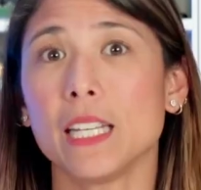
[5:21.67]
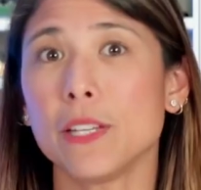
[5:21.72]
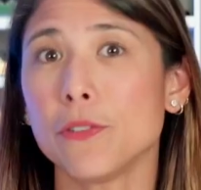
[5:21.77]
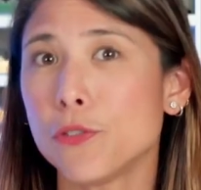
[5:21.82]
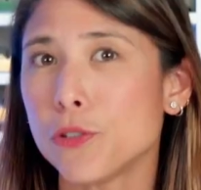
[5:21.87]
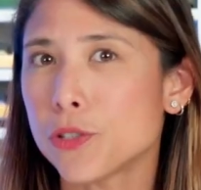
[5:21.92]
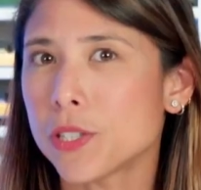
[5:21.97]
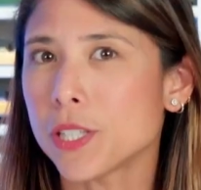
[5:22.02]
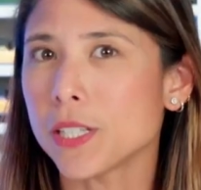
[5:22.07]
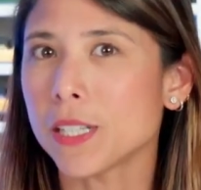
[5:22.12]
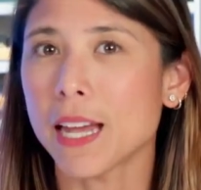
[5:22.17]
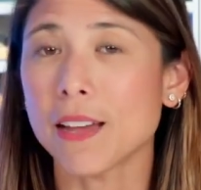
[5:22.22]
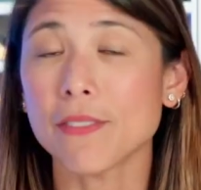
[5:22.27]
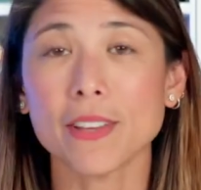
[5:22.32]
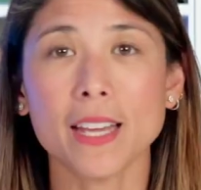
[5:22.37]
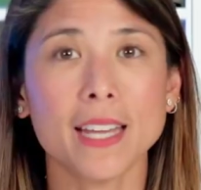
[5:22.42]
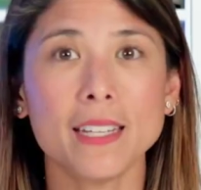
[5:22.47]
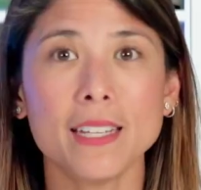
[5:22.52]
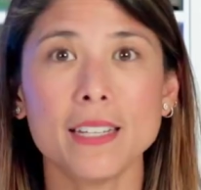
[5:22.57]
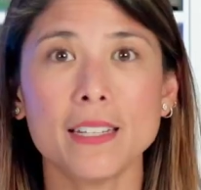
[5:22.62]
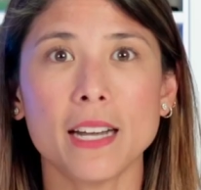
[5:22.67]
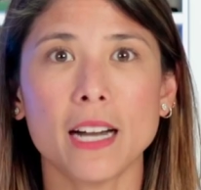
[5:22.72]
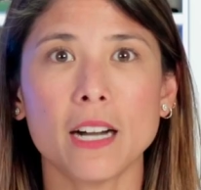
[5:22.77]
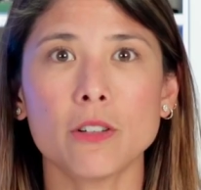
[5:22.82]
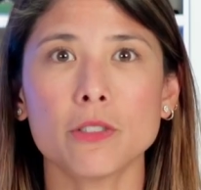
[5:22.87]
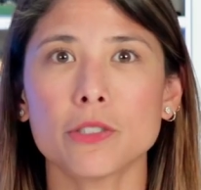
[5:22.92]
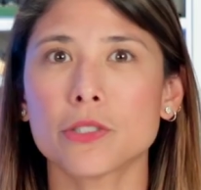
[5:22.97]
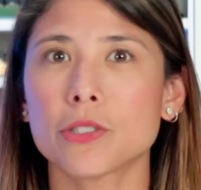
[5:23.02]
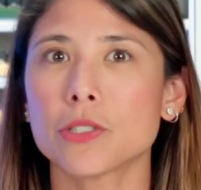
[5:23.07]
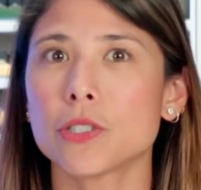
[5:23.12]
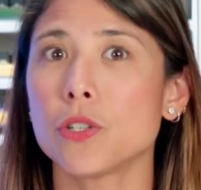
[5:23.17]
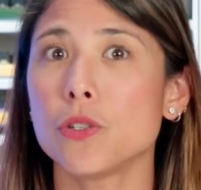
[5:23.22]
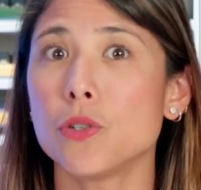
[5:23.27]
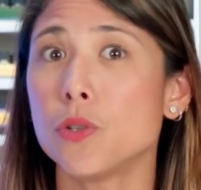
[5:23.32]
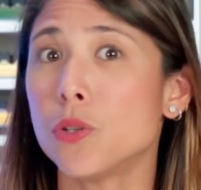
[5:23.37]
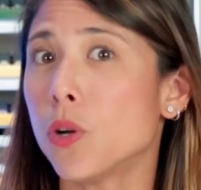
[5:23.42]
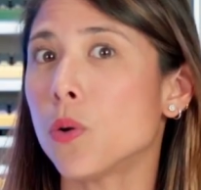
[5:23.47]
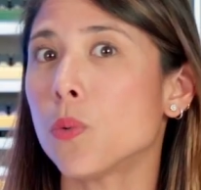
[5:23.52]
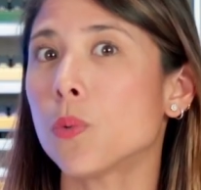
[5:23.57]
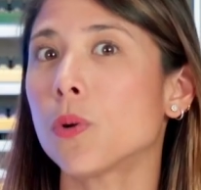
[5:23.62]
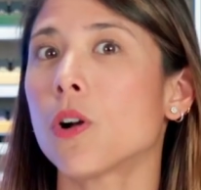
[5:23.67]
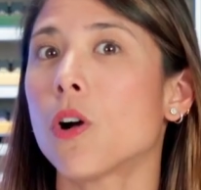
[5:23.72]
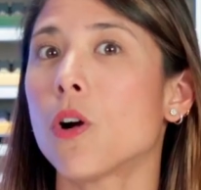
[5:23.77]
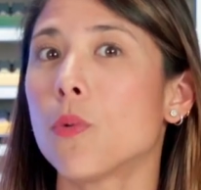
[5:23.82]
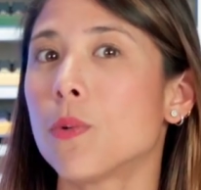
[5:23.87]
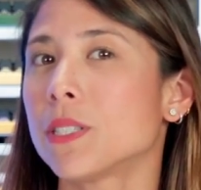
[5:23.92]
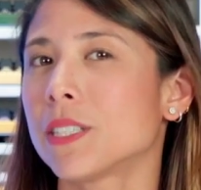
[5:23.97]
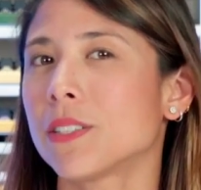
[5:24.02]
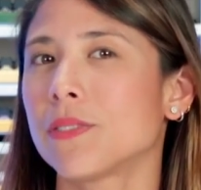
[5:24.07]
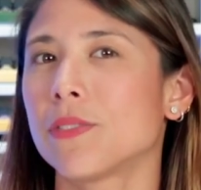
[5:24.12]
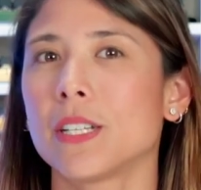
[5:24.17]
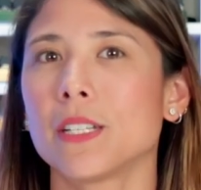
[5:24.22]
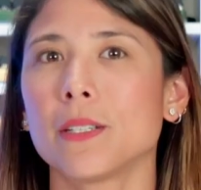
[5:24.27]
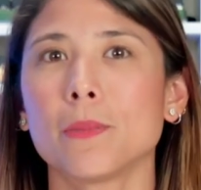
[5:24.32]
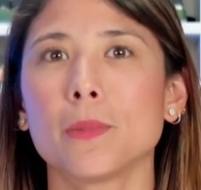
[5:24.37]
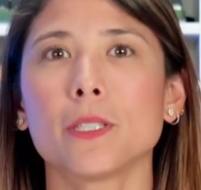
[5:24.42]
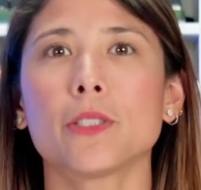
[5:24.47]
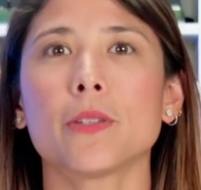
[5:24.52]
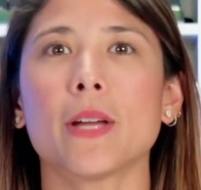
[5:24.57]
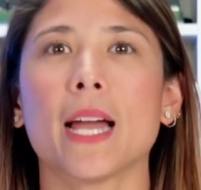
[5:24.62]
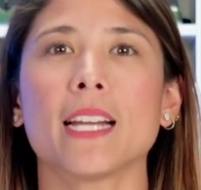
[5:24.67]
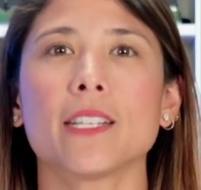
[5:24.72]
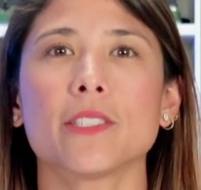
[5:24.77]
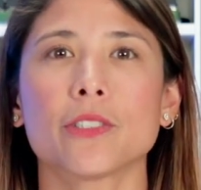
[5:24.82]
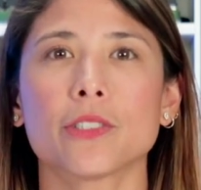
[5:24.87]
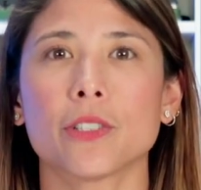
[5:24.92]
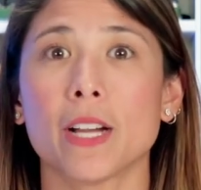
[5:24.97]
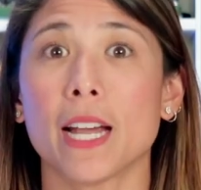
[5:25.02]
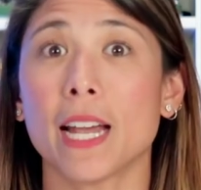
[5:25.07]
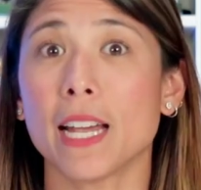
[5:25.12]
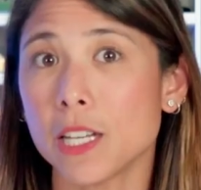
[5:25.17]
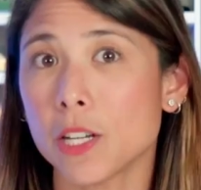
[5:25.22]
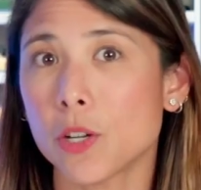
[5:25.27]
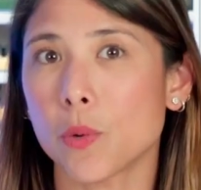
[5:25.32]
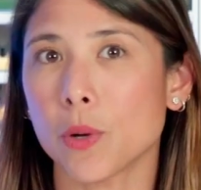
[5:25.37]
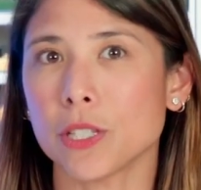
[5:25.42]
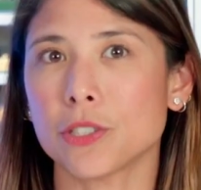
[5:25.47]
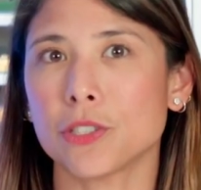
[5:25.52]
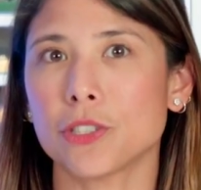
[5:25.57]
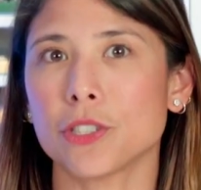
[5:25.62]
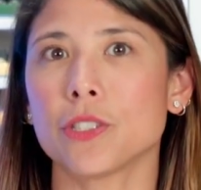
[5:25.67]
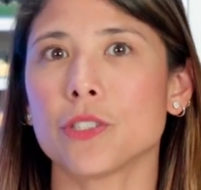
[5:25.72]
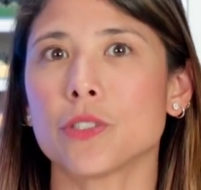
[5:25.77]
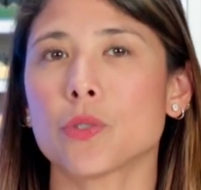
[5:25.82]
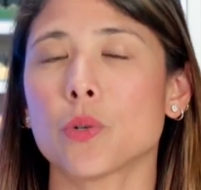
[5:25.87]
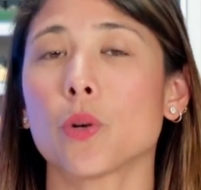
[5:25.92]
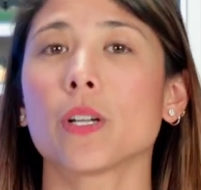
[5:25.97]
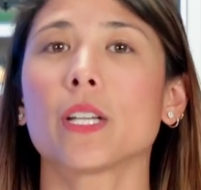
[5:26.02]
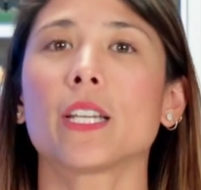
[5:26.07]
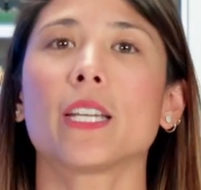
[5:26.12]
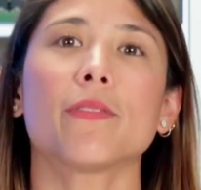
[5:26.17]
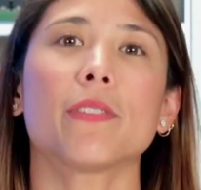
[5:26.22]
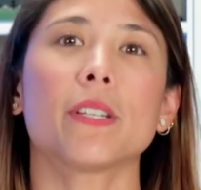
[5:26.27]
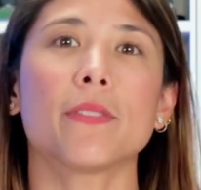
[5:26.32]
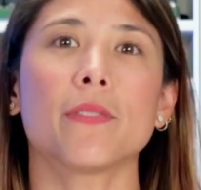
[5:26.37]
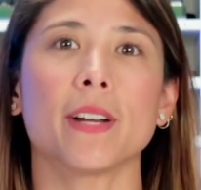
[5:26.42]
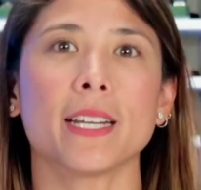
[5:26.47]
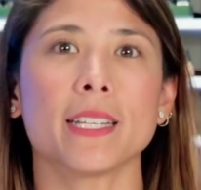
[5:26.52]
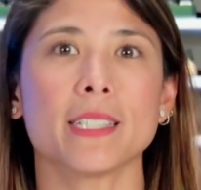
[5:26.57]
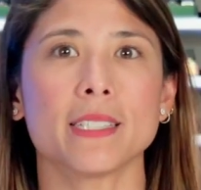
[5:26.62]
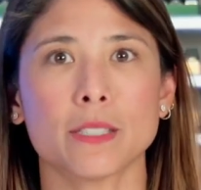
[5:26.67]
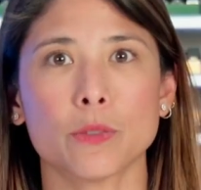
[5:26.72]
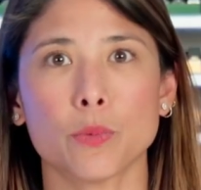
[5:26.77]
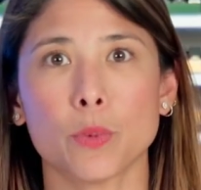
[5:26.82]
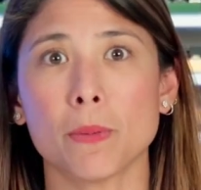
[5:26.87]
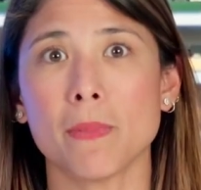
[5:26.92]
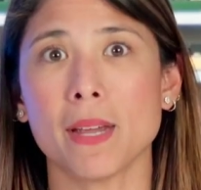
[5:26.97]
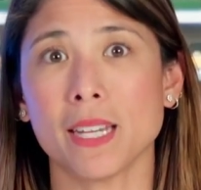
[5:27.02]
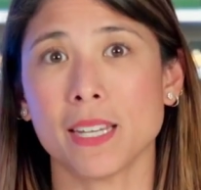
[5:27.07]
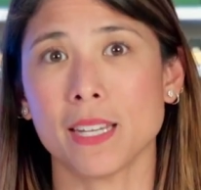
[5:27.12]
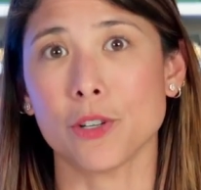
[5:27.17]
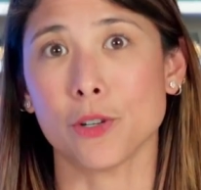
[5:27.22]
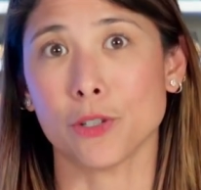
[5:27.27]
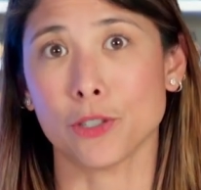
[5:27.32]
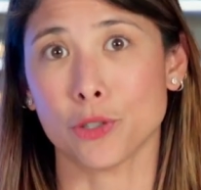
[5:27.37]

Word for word: If you still have any doubts, you know we're always available to answer any questions or give advice when making your